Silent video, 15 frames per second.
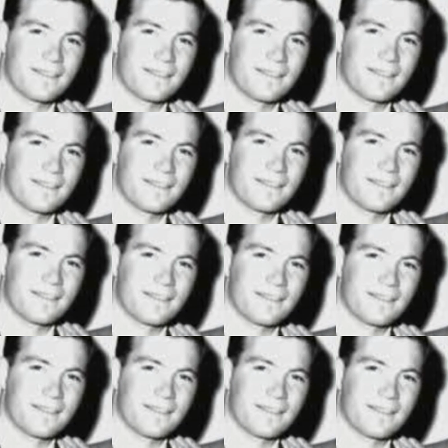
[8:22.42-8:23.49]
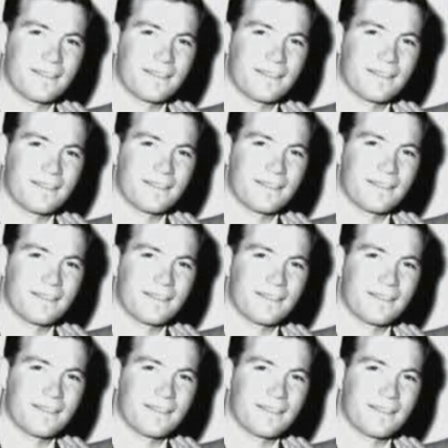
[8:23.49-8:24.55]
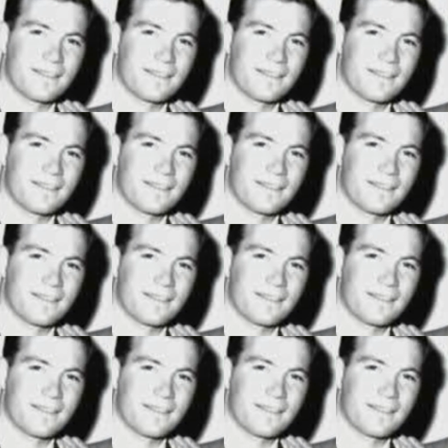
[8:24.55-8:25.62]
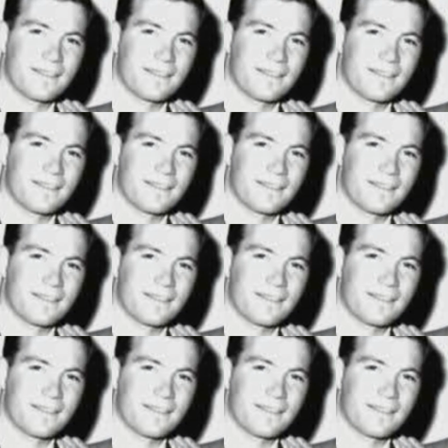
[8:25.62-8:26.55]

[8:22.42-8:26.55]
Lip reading: This person isn't speaking.